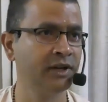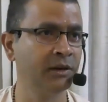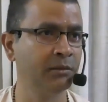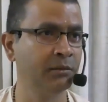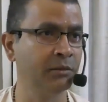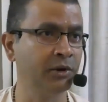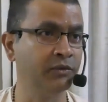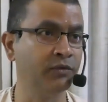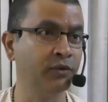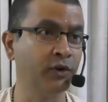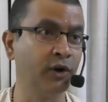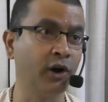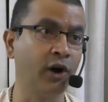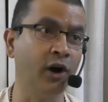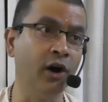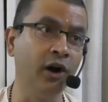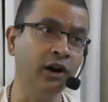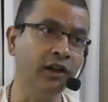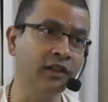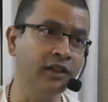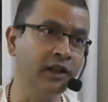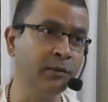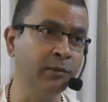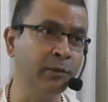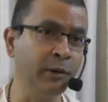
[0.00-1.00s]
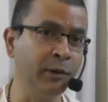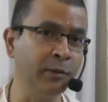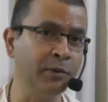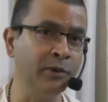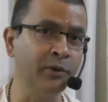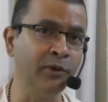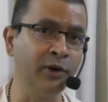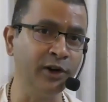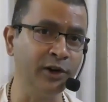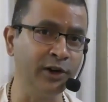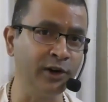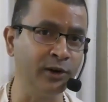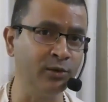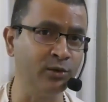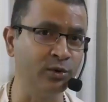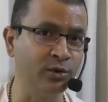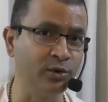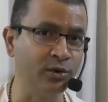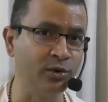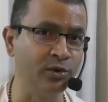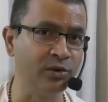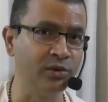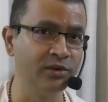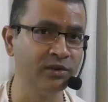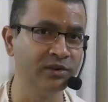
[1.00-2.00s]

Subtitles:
But for all other people, what you have to do?